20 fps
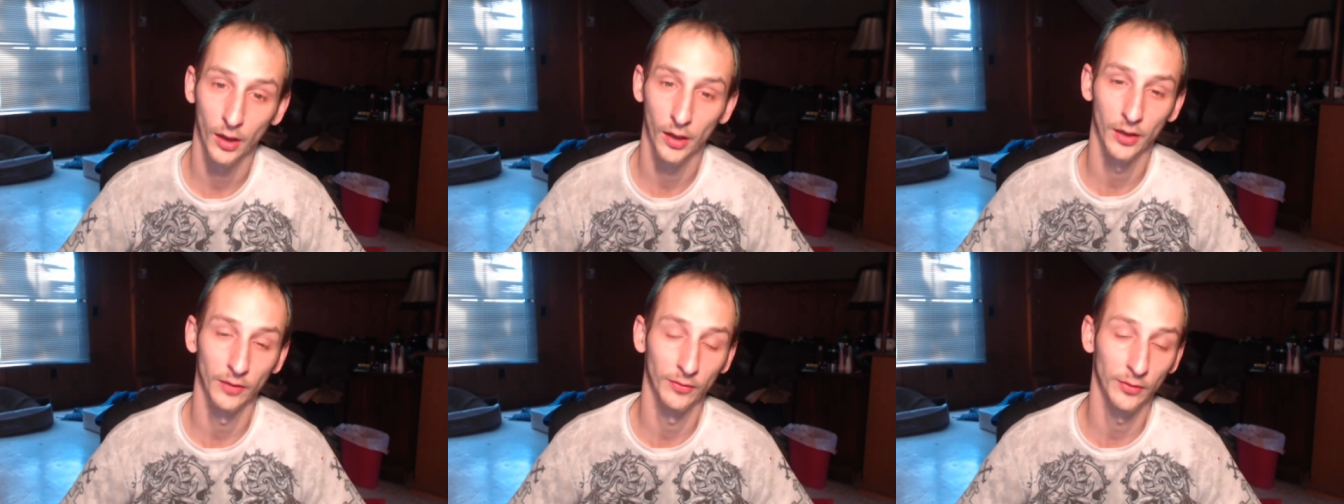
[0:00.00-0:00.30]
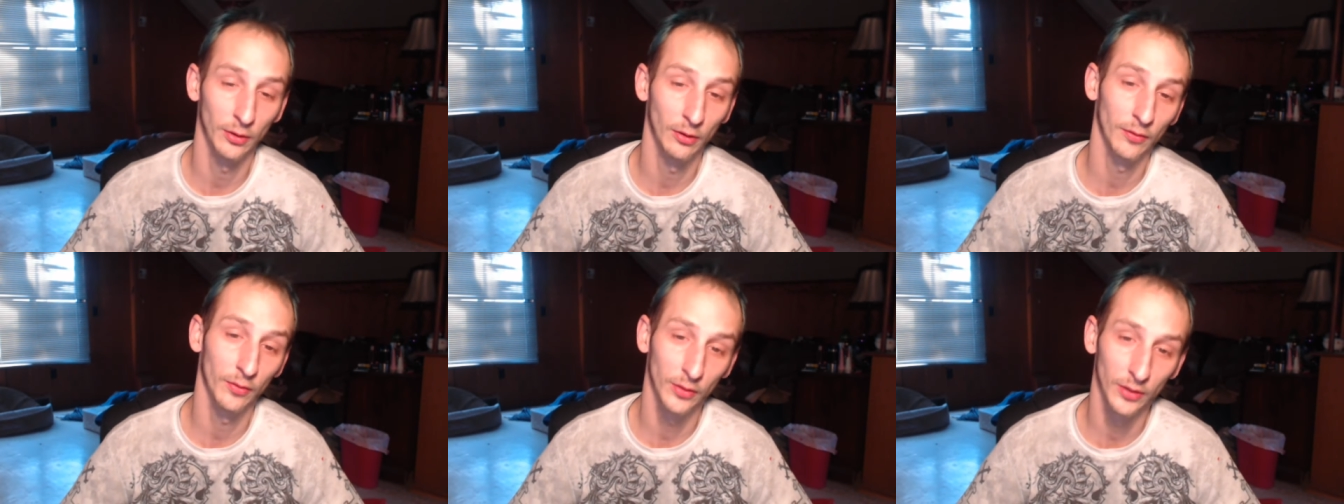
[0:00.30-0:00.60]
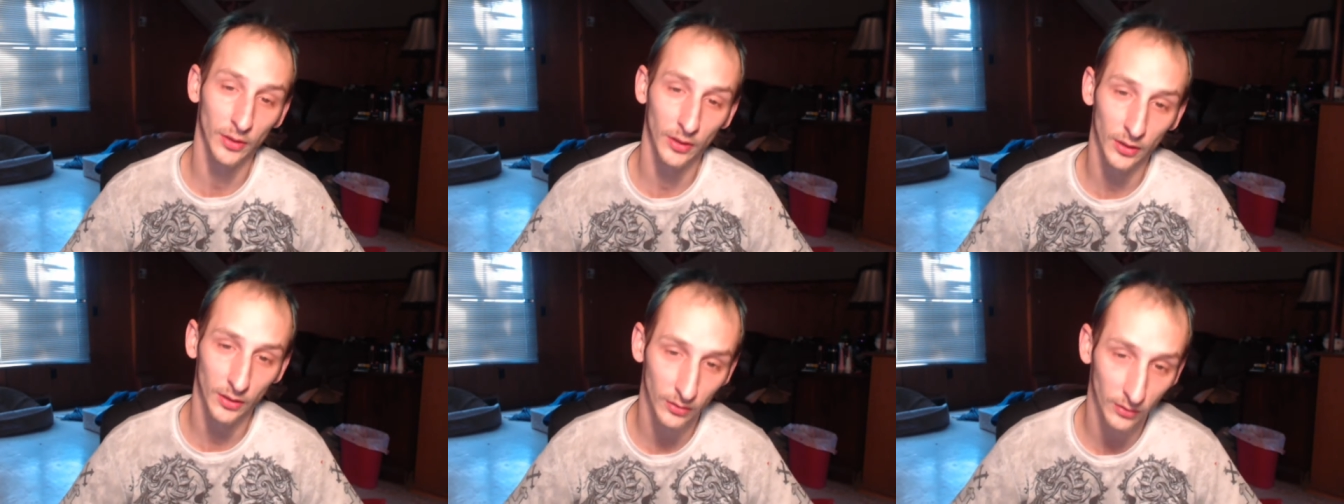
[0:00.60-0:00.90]
if you ever
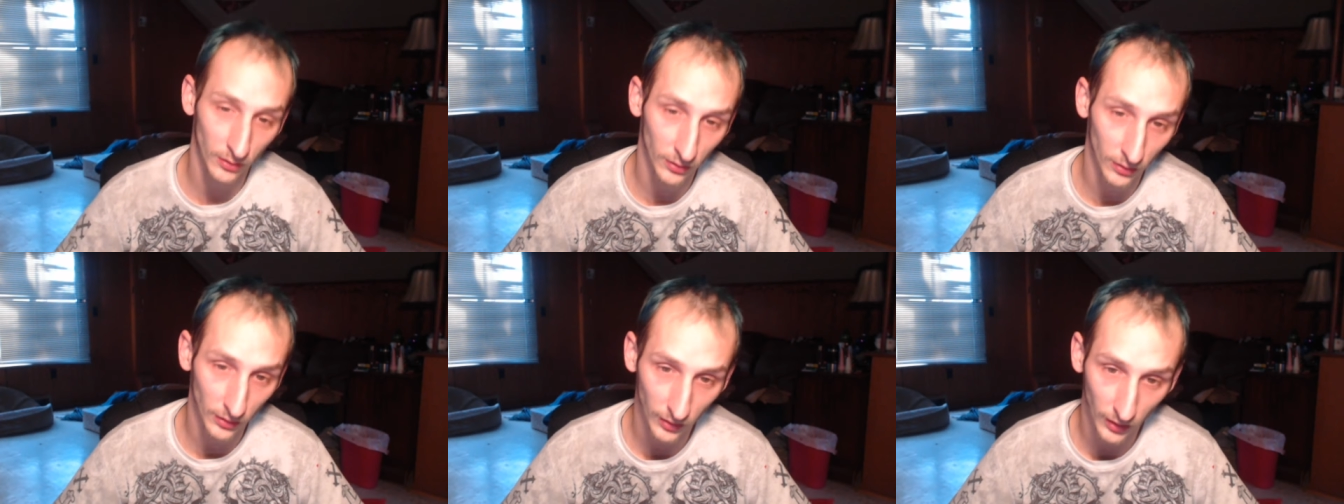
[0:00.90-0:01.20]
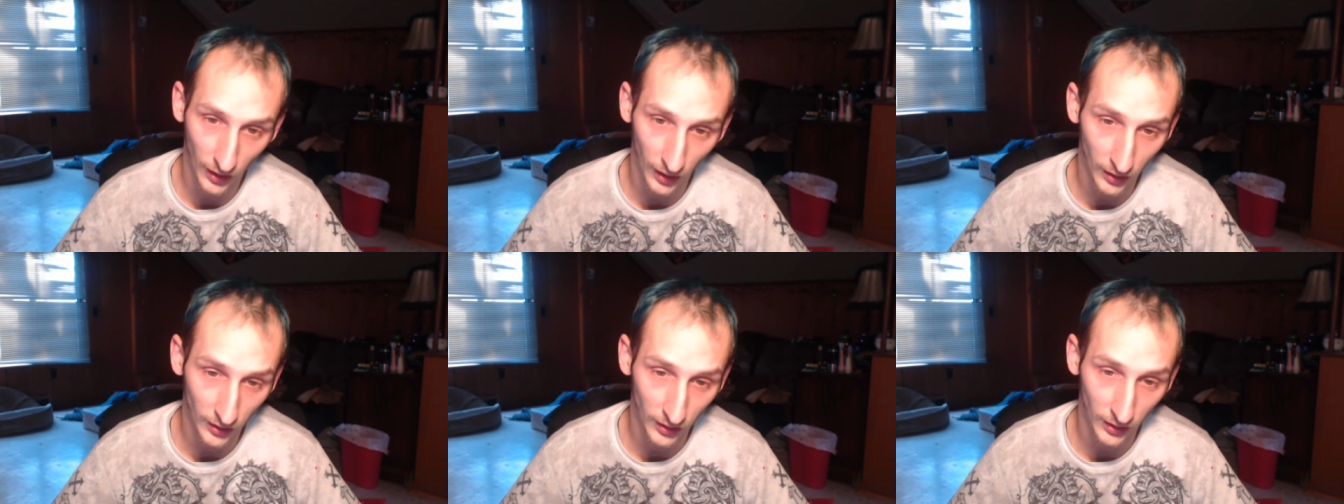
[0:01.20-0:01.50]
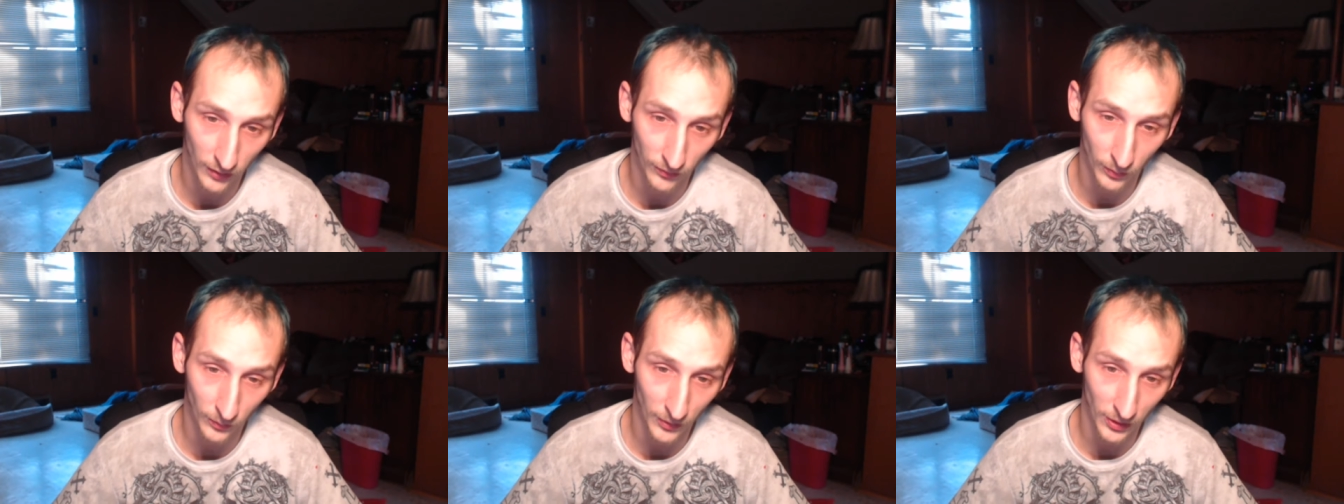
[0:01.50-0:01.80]
need any
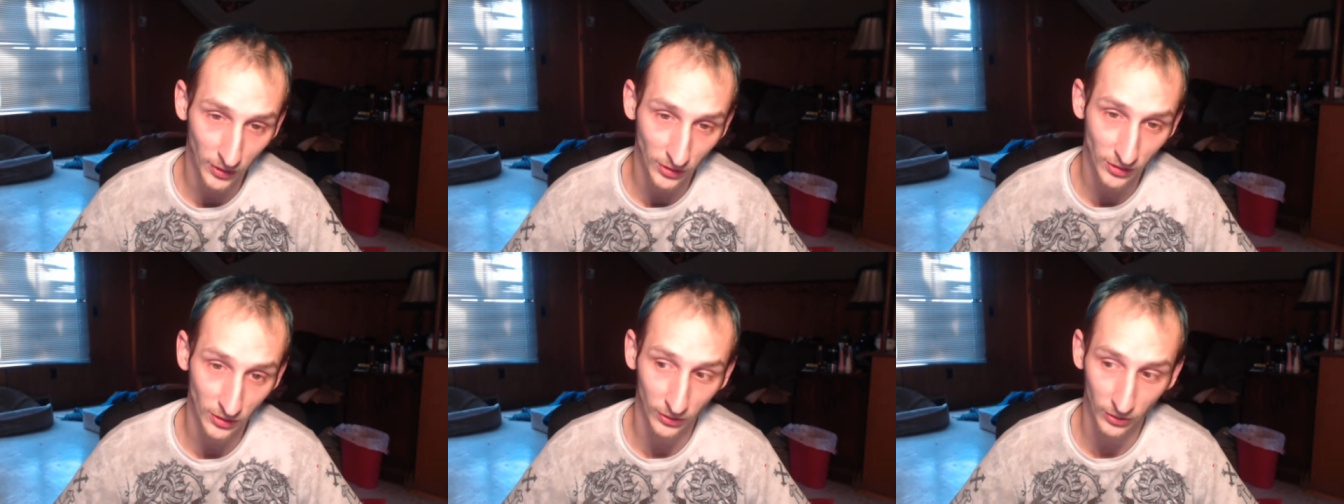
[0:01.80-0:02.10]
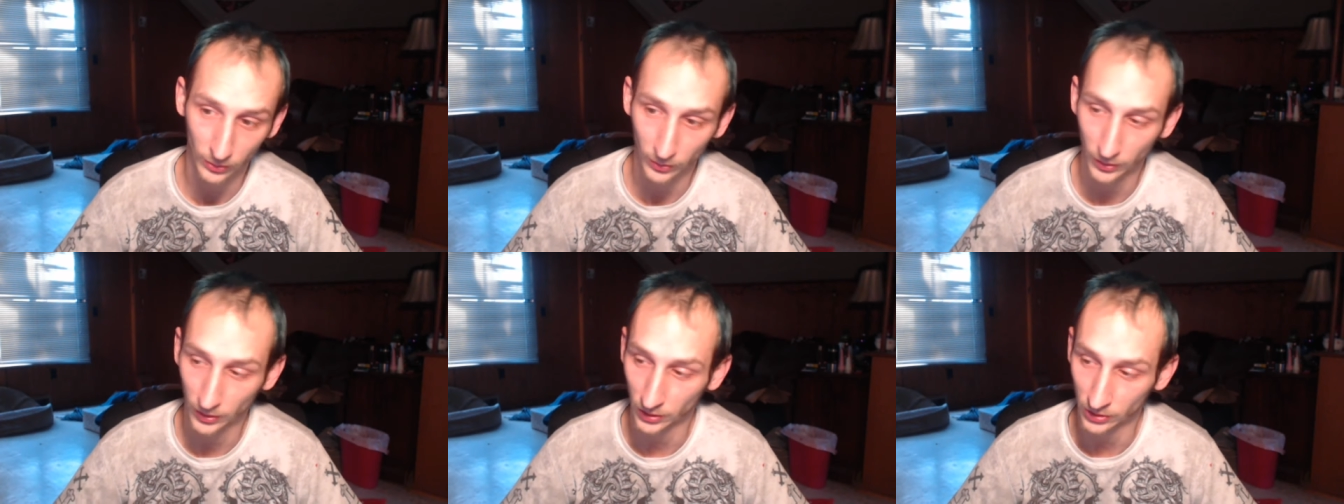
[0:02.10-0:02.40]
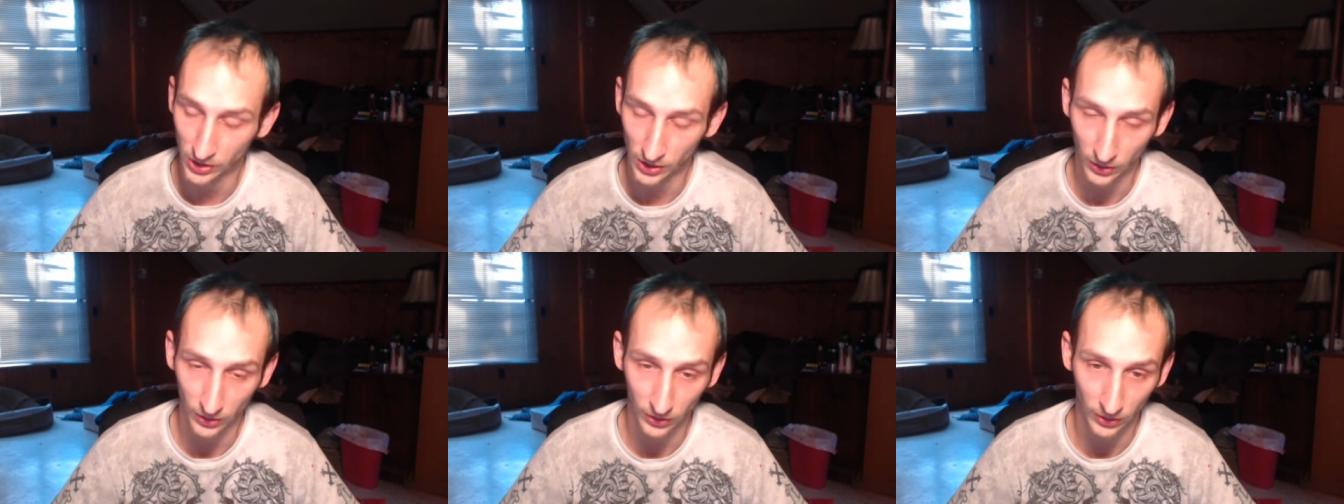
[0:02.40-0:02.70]
information on doing a
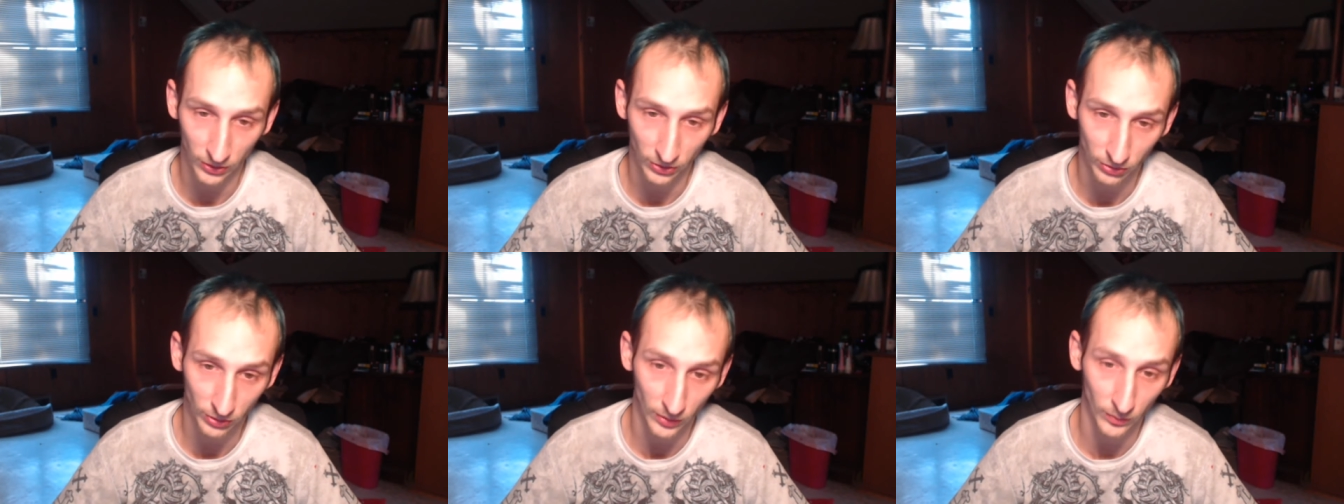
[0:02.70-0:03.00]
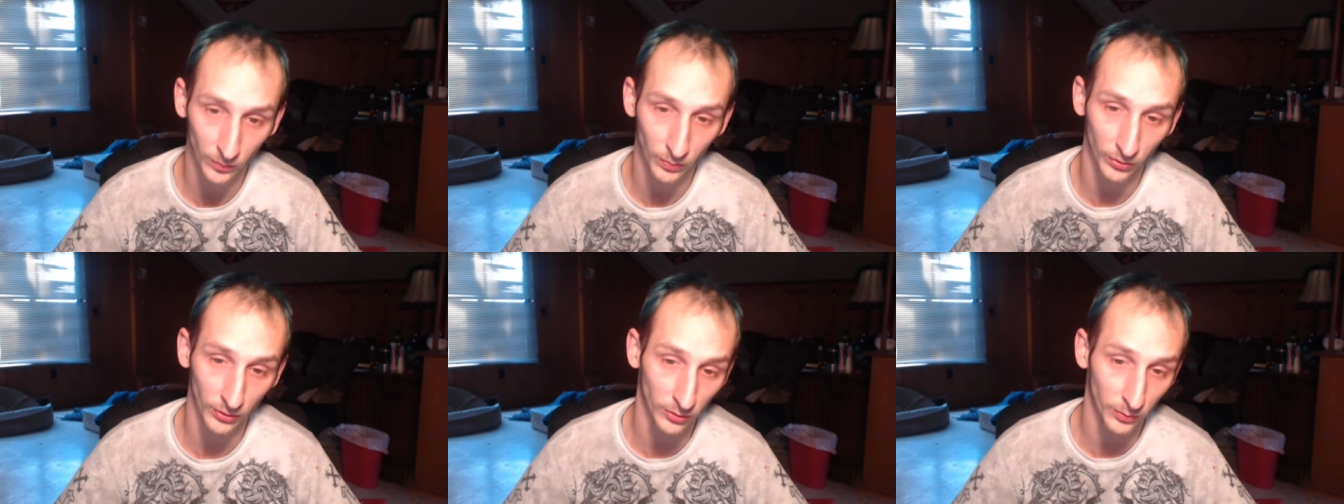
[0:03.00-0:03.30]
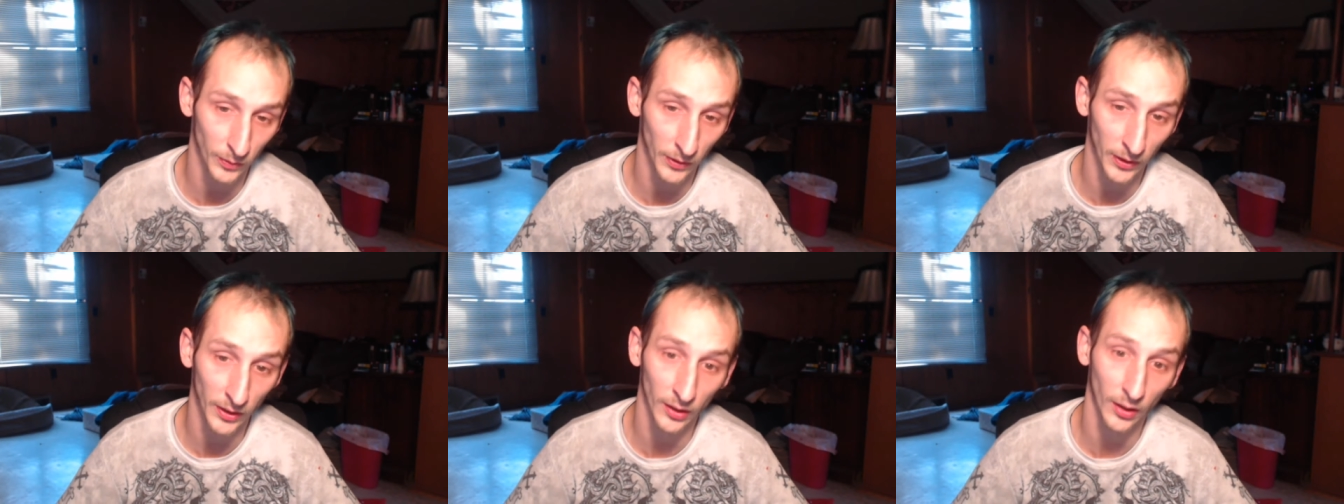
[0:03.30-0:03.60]
charity stream, please
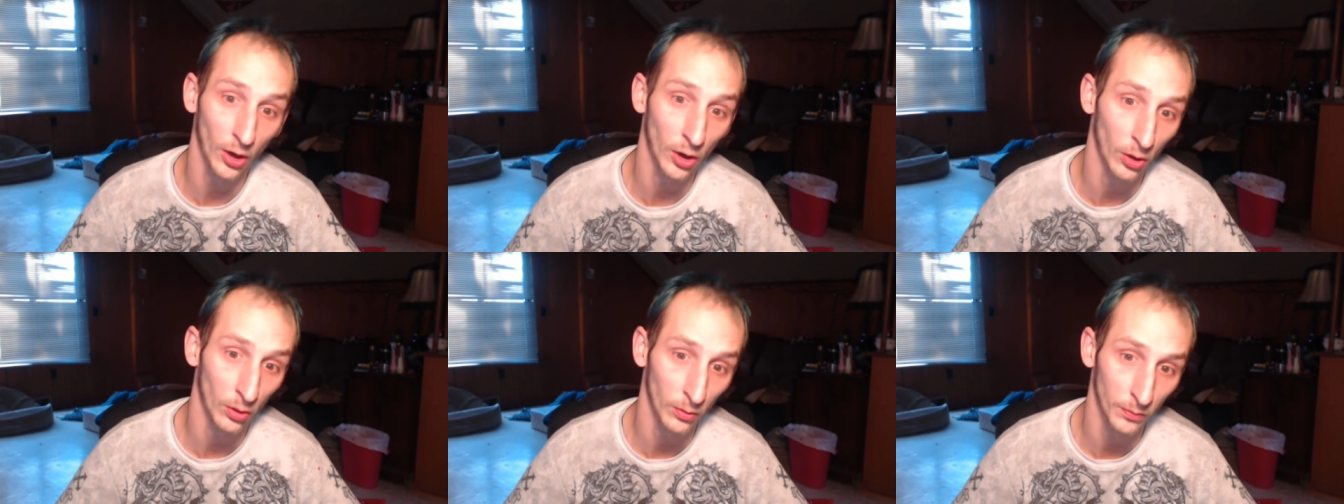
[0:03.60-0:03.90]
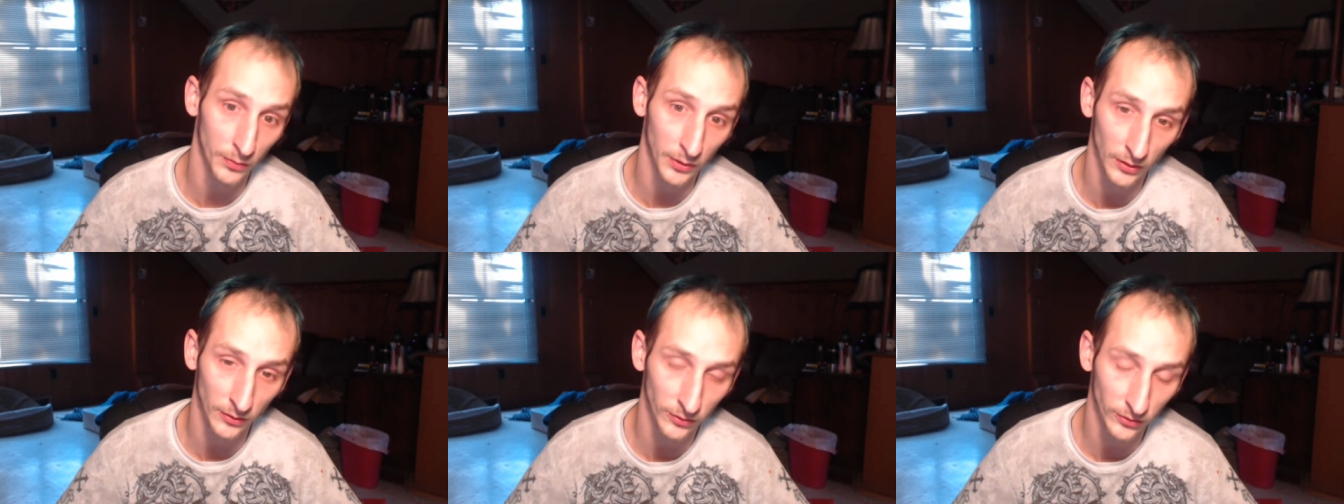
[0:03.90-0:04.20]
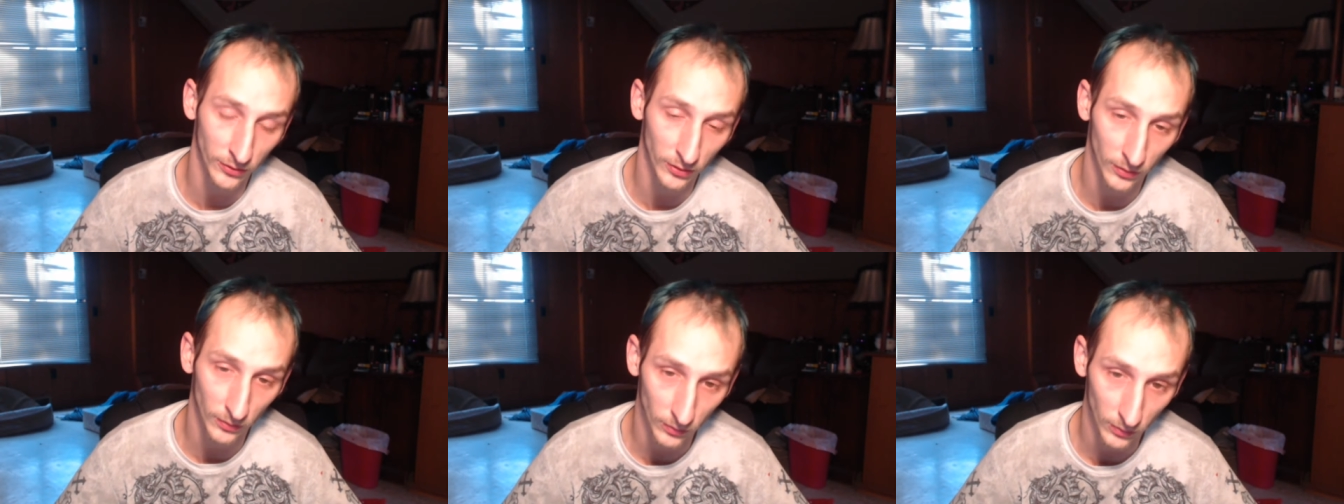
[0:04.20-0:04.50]
by all means